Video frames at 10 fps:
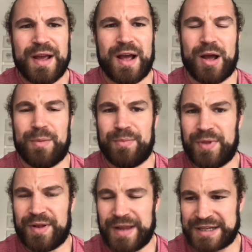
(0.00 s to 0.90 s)

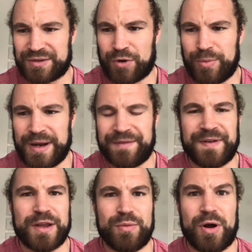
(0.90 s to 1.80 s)
The less aerobically fit
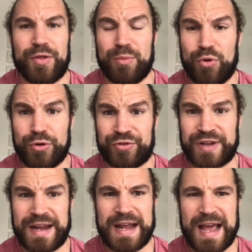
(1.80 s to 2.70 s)
you are, the more you'll stay
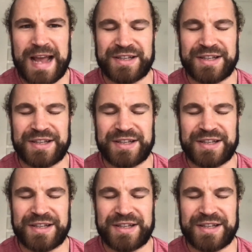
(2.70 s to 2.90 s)
in that hectic